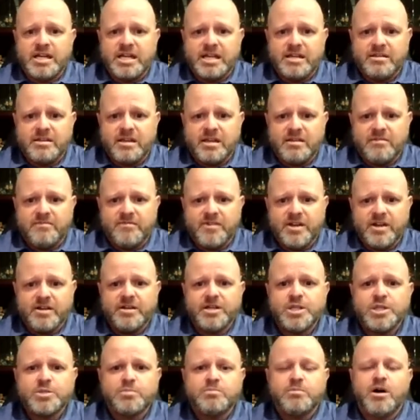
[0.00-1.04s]
in
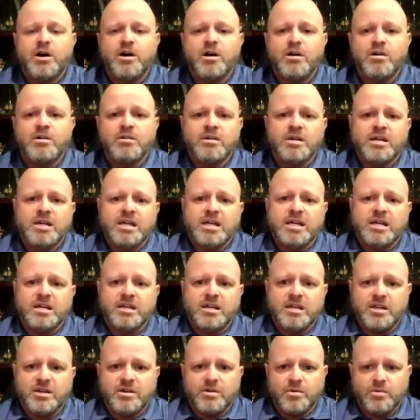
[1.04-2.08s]
very small,
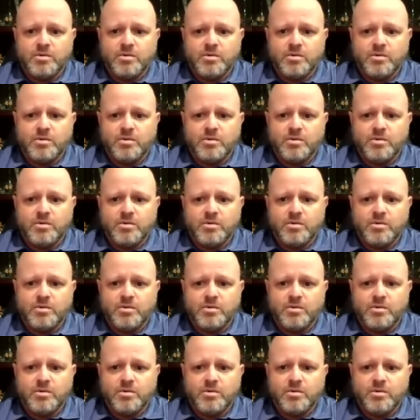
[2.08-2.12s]
you